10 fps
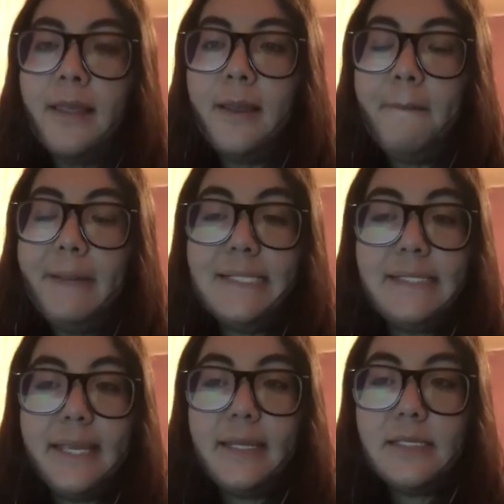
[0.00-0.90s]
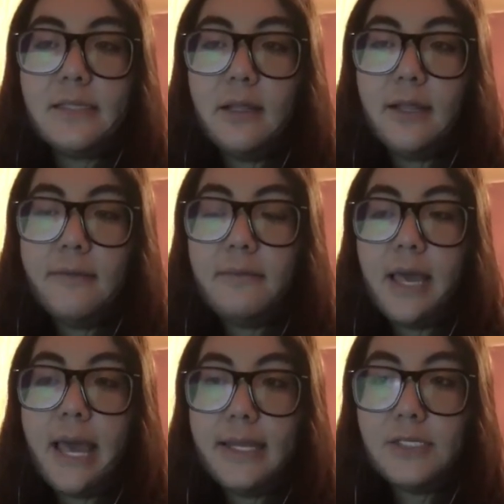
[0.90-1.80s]
maintain a solemn
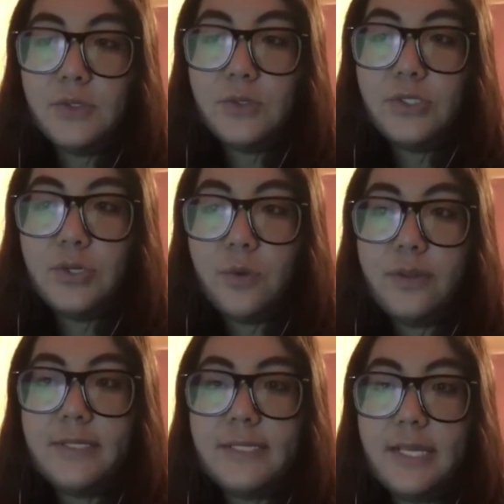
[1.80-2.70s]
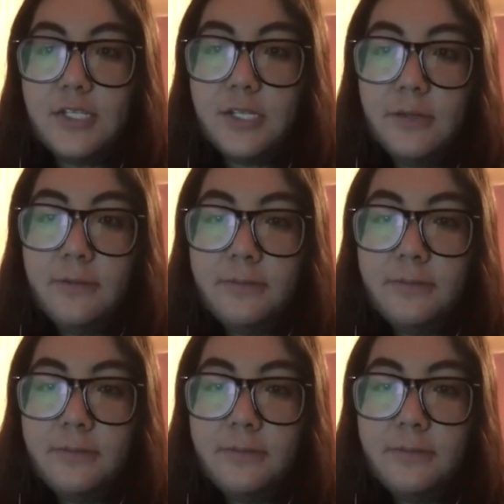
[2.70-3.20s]
attitude toward the session,